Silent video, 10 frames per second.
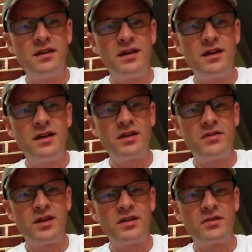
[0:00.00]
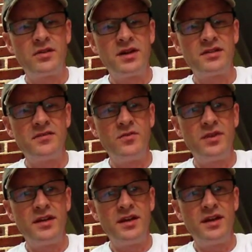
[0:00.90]
And I'll get aggressive
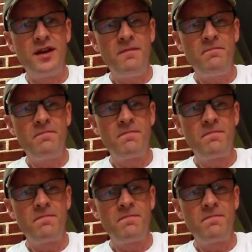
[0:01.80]
with it again.